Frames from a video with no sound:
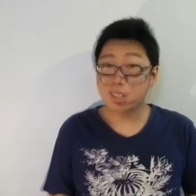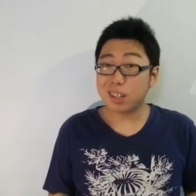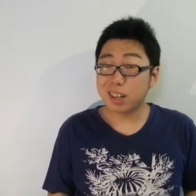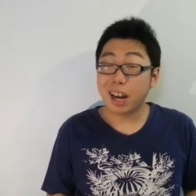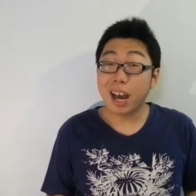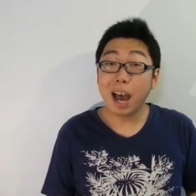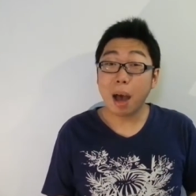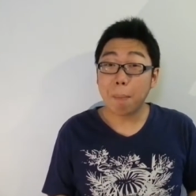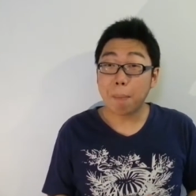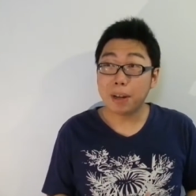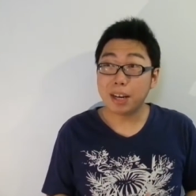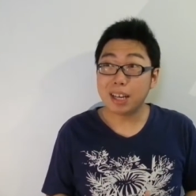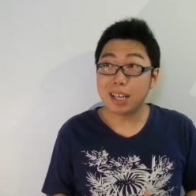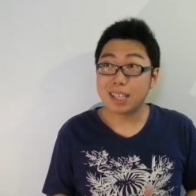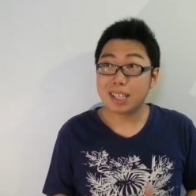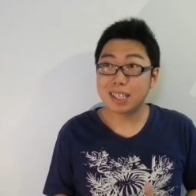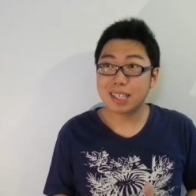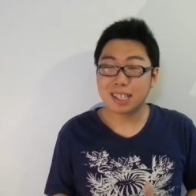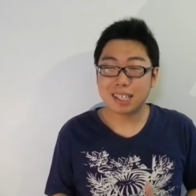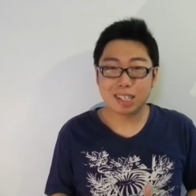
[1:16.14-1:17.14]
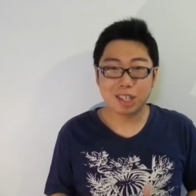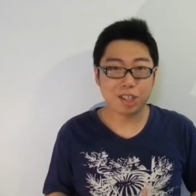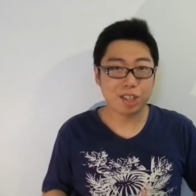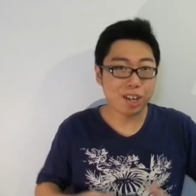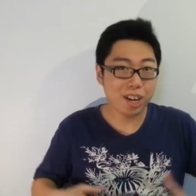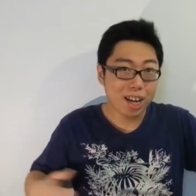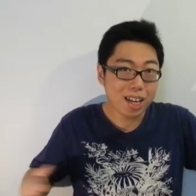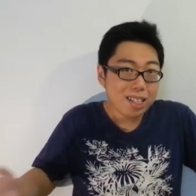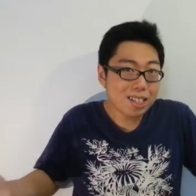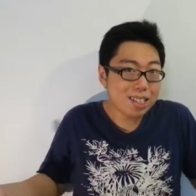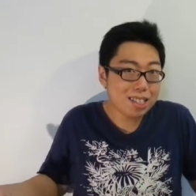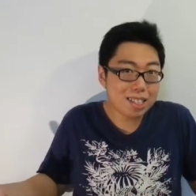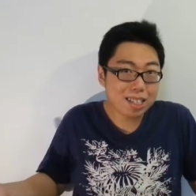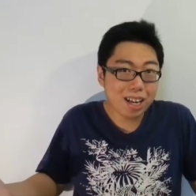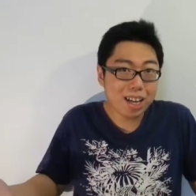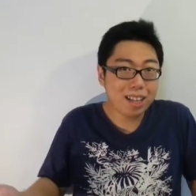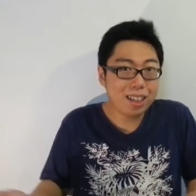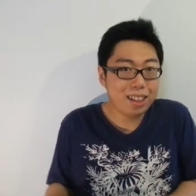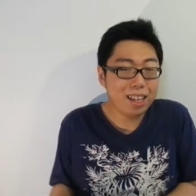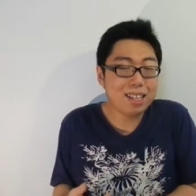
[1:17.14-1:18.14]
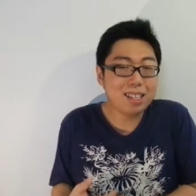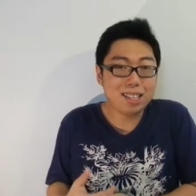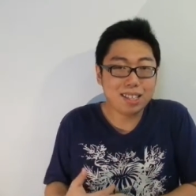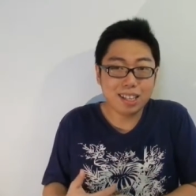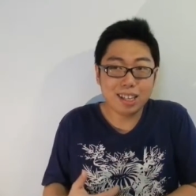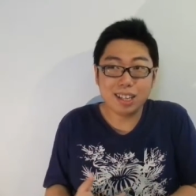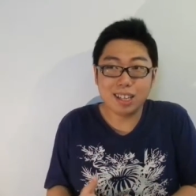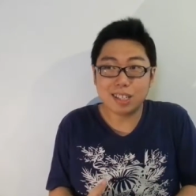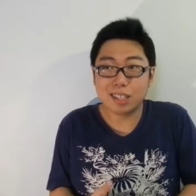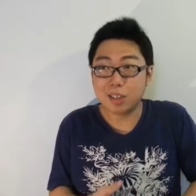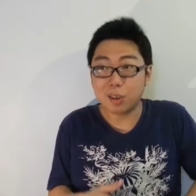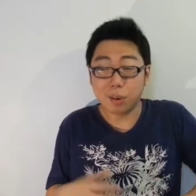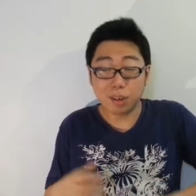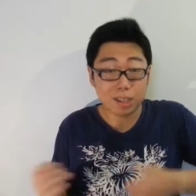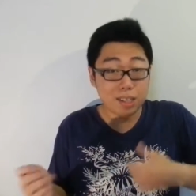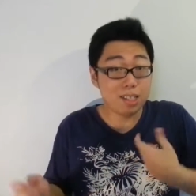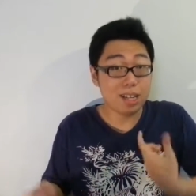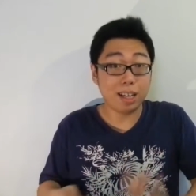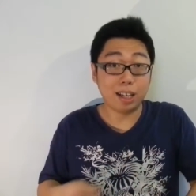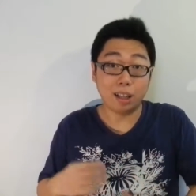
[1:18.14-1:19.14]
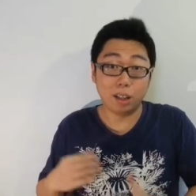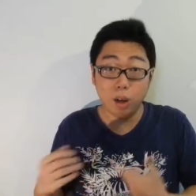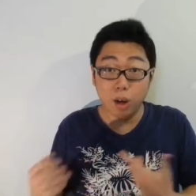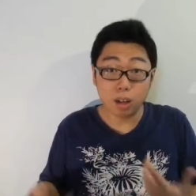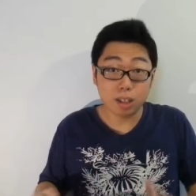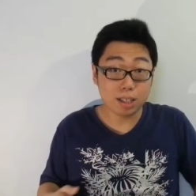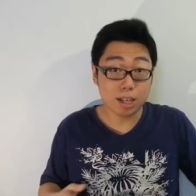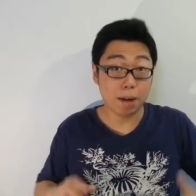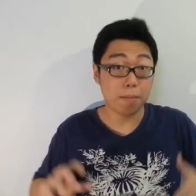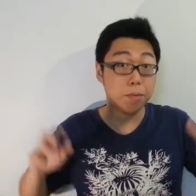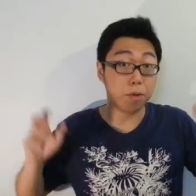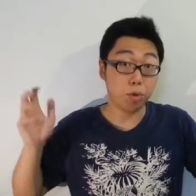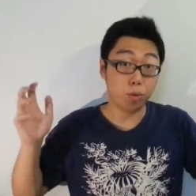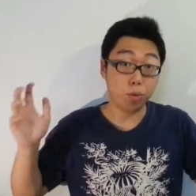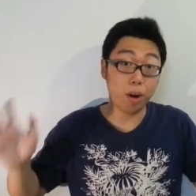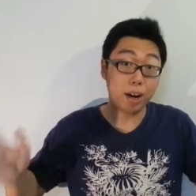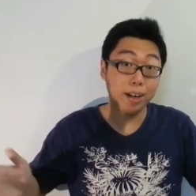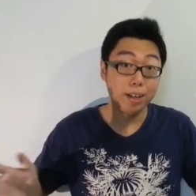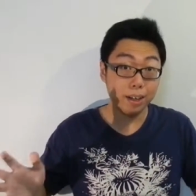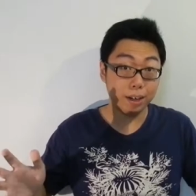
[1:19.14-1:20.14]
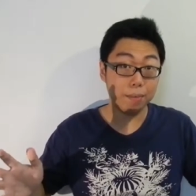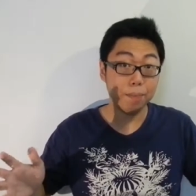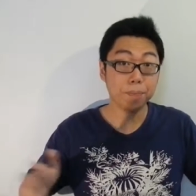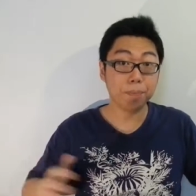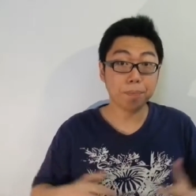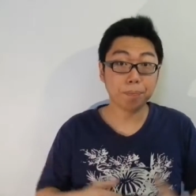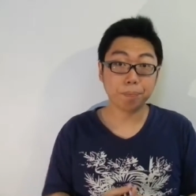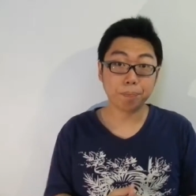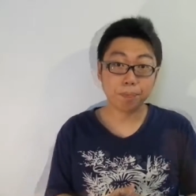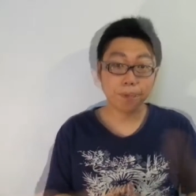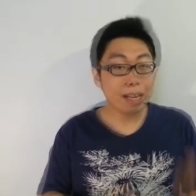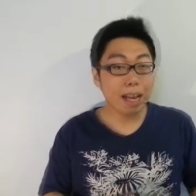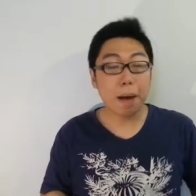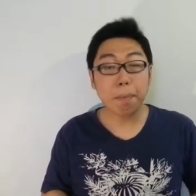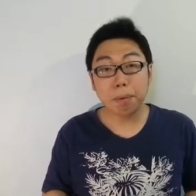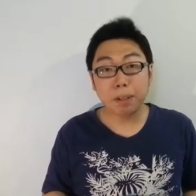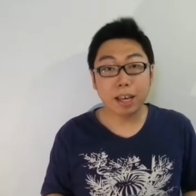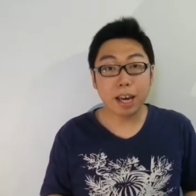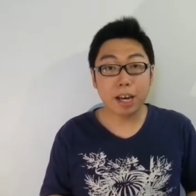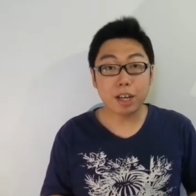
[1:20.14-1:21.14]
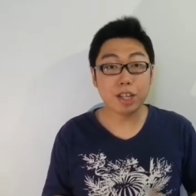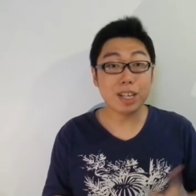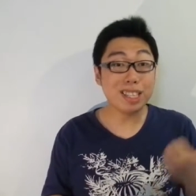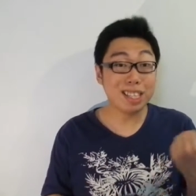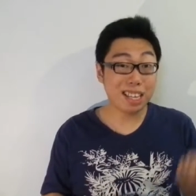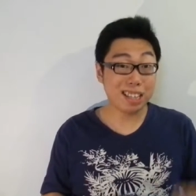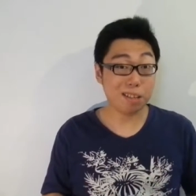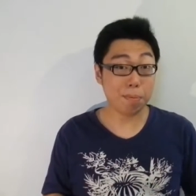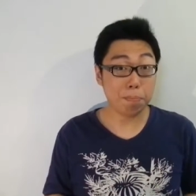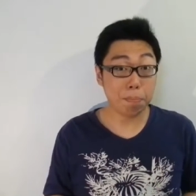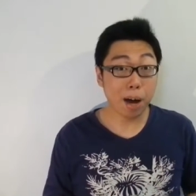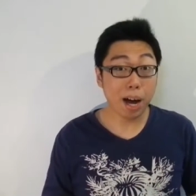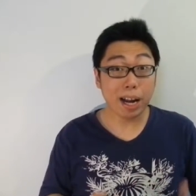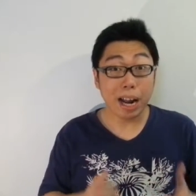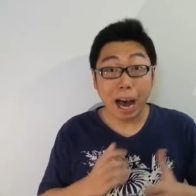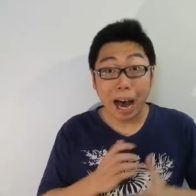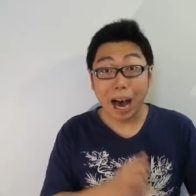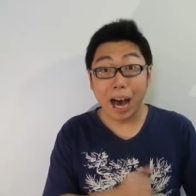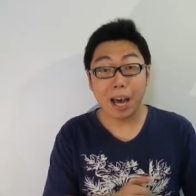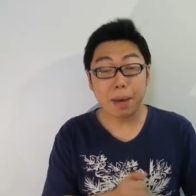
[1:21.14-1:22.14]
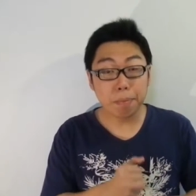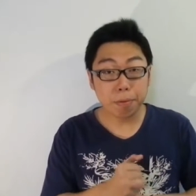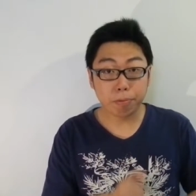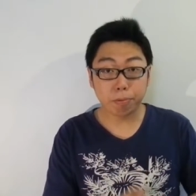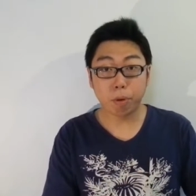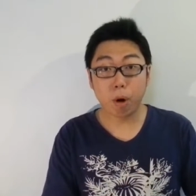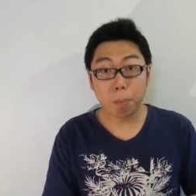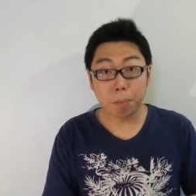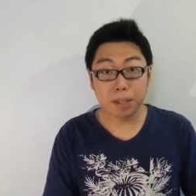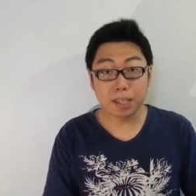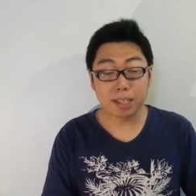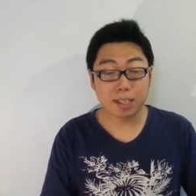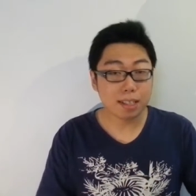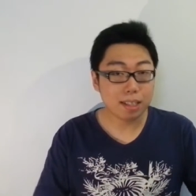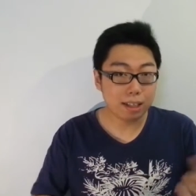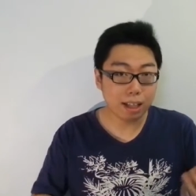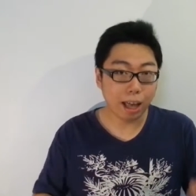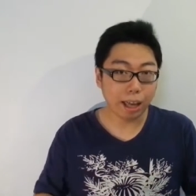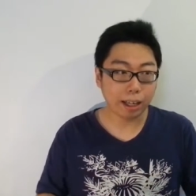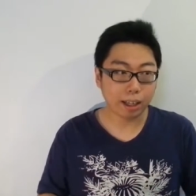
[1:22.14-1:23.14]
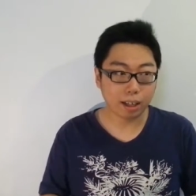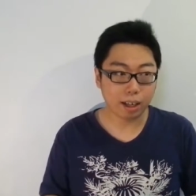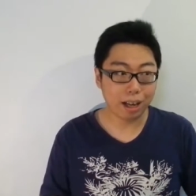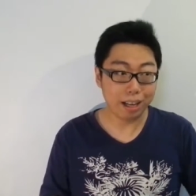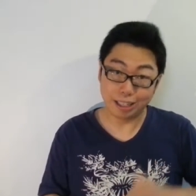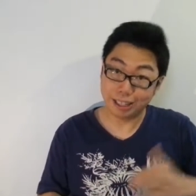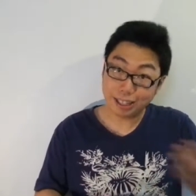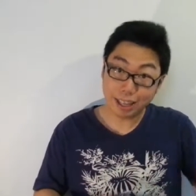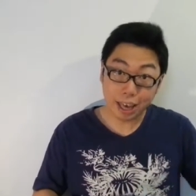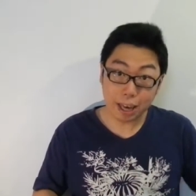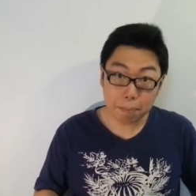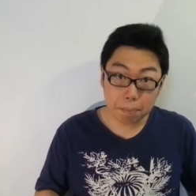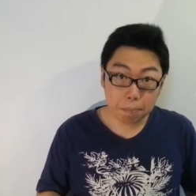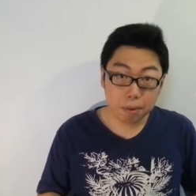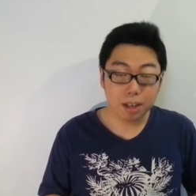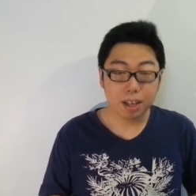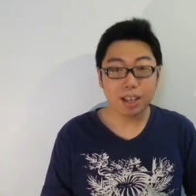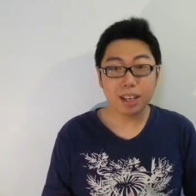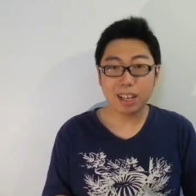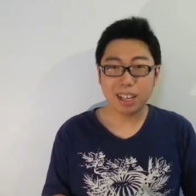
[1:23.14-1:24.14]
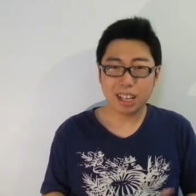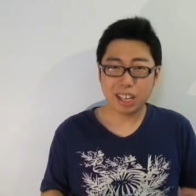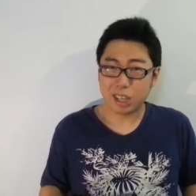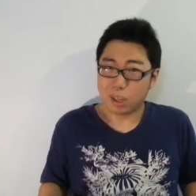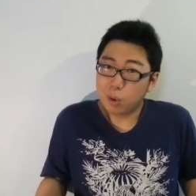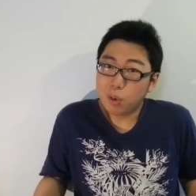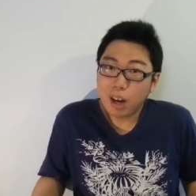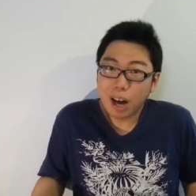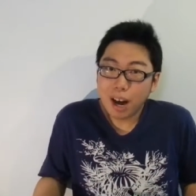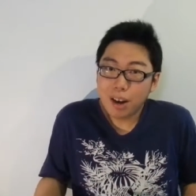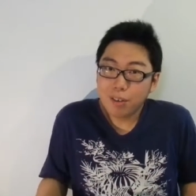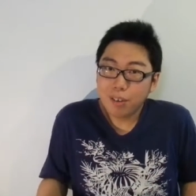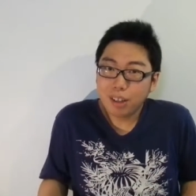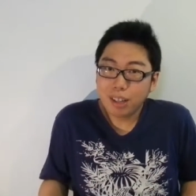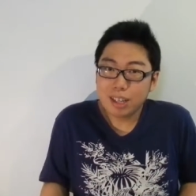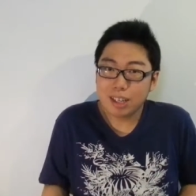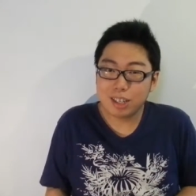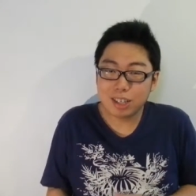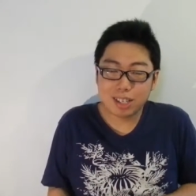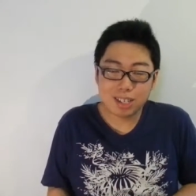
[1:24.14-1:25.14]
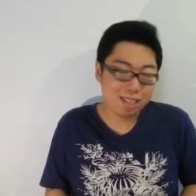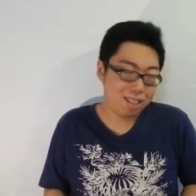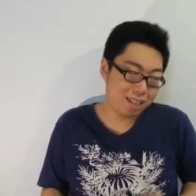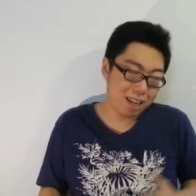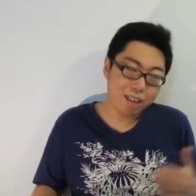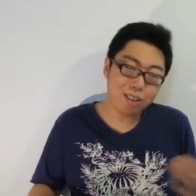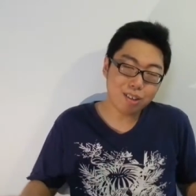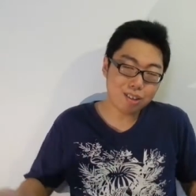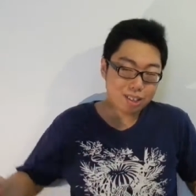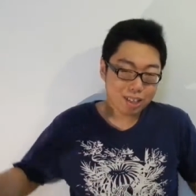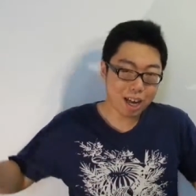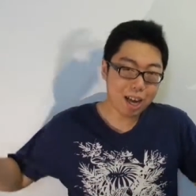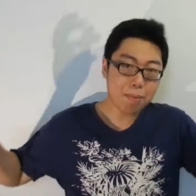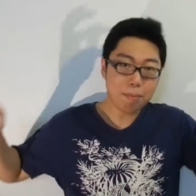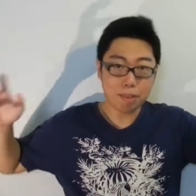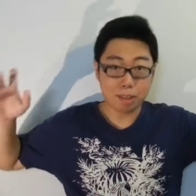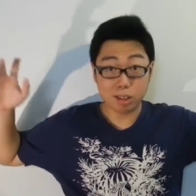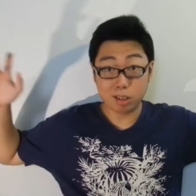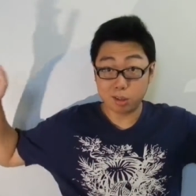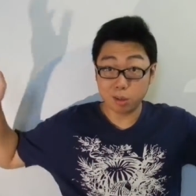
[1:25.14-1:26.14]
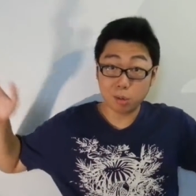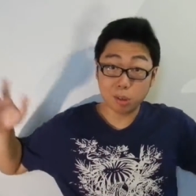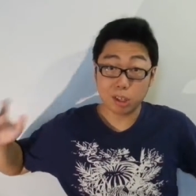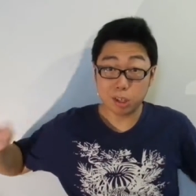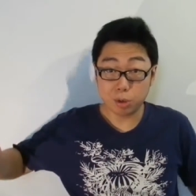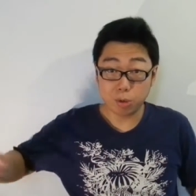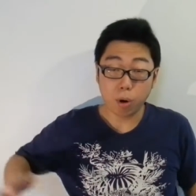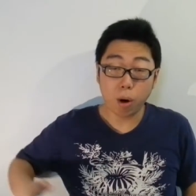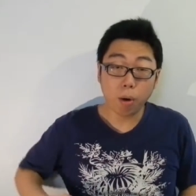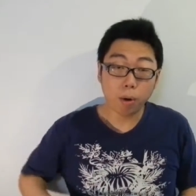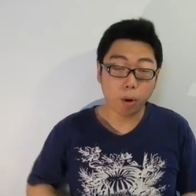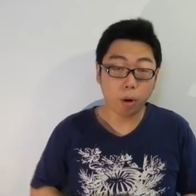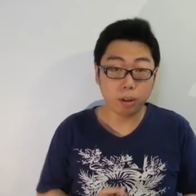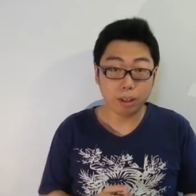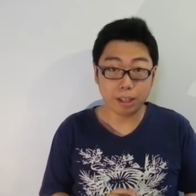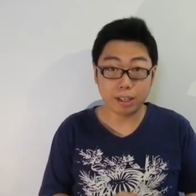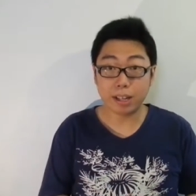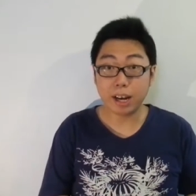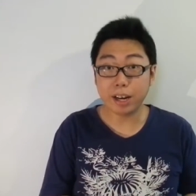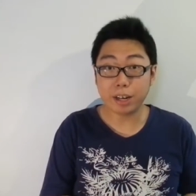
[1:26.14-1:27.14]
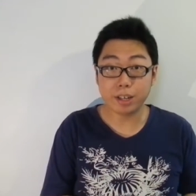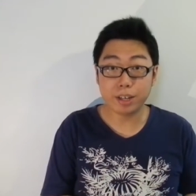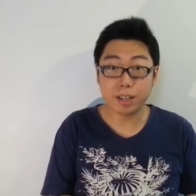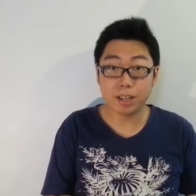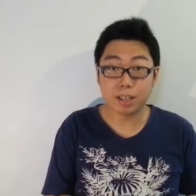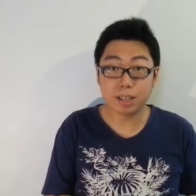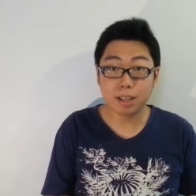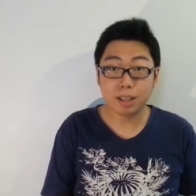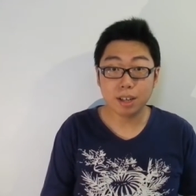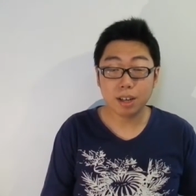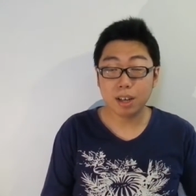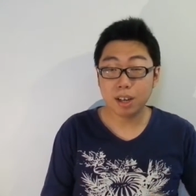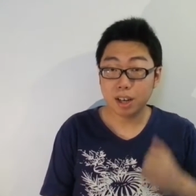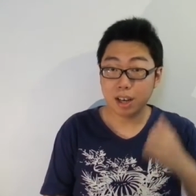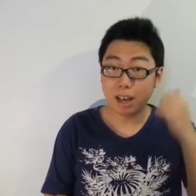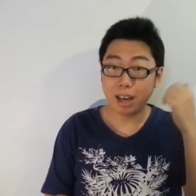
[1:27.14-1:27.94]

What's going to happen is, chances are that scene is going to take a long time to render. In applications that demand high performance, like a game, you can't really just take your time and slowly draw out all the textures,